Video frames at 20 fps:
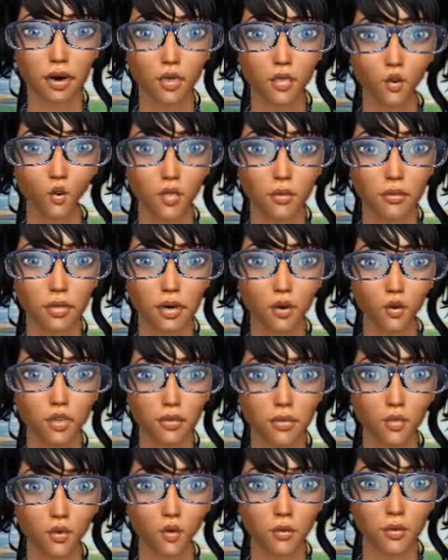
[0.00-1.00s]
You can put
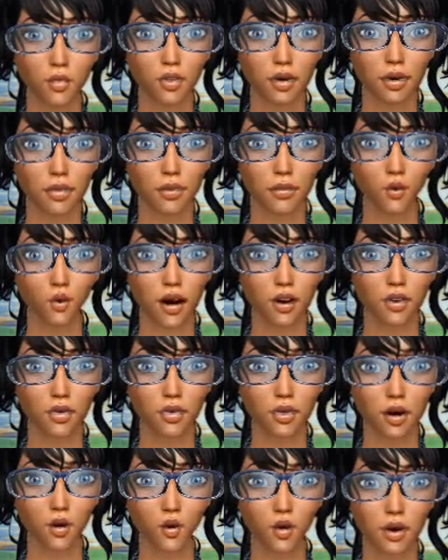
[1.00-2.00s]
your hands on the
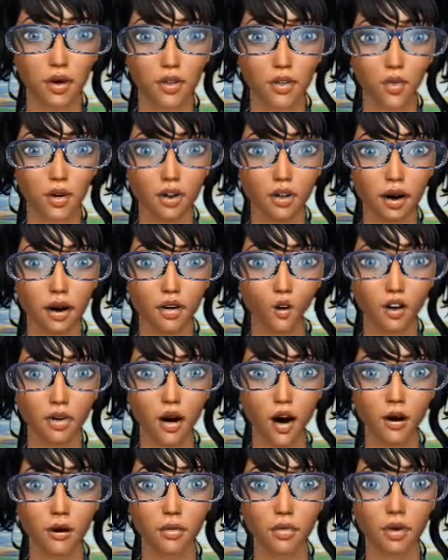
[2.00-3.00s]
floor behind you to keep
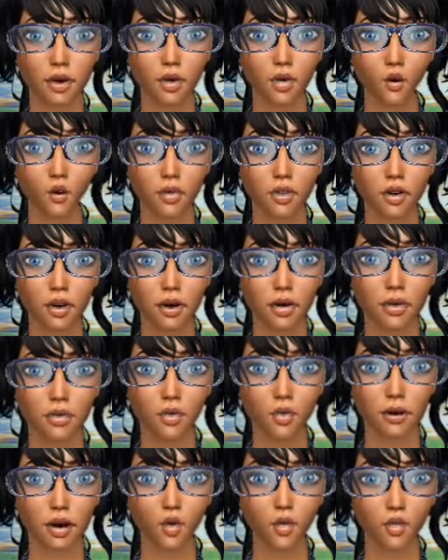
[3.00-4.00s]
yourself stable in
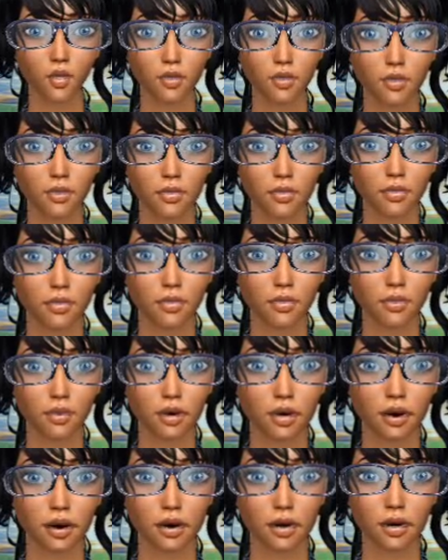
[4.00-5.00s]
this position.
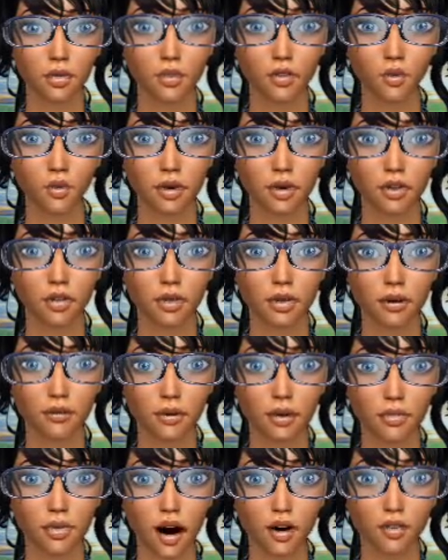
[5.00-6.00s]
Bend your knees
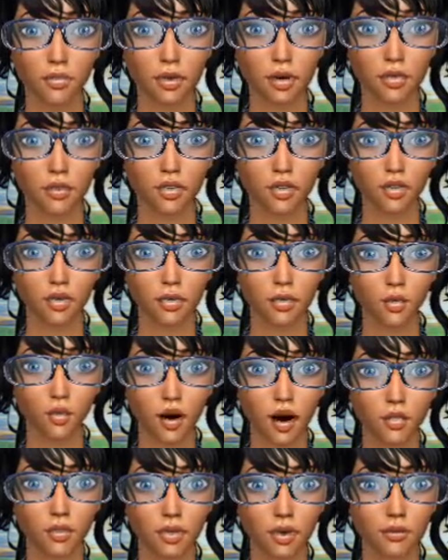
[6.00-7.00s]
so that your feet are
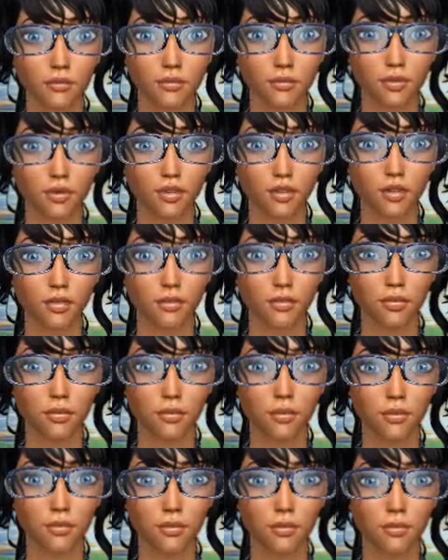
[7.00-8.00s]
flat on the floor.
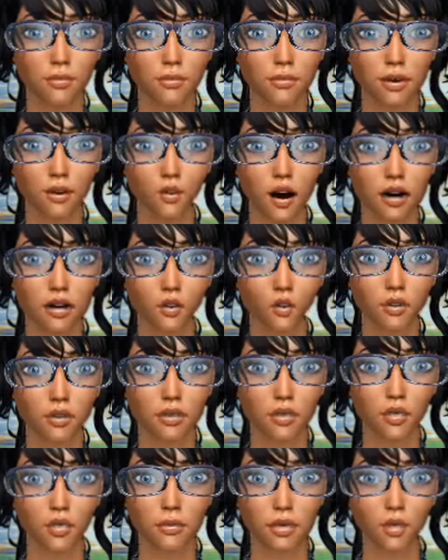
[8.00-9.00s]
Put your
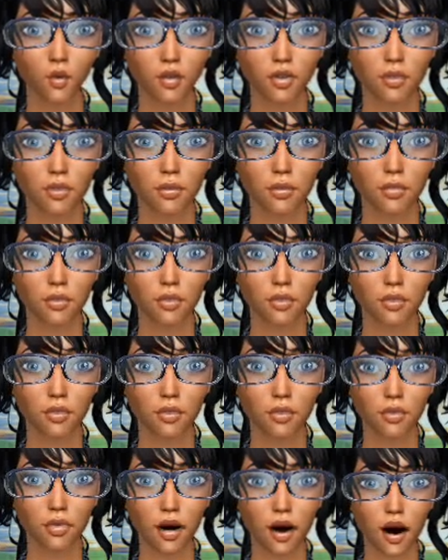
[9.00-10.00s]
ankles together.
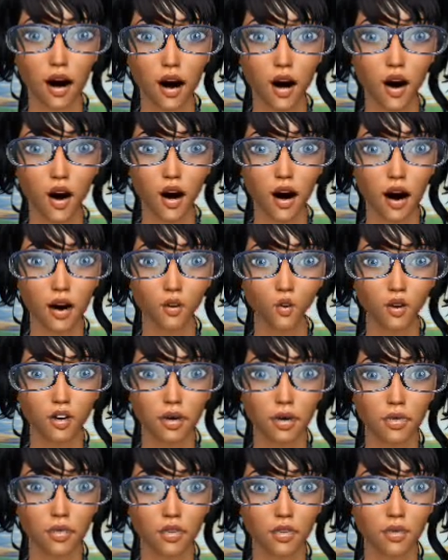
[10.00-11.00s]
Now lower
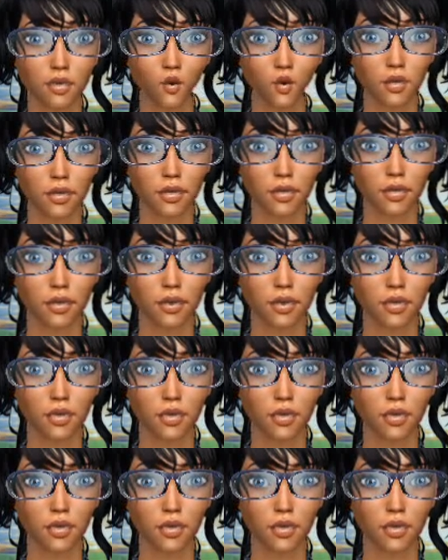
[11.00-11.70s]
your knees to the right